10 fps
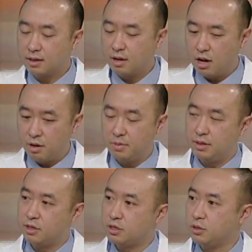
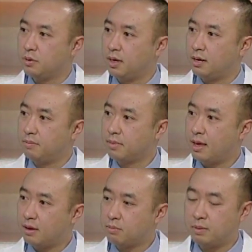common issue
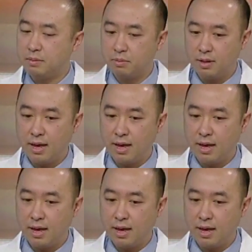that people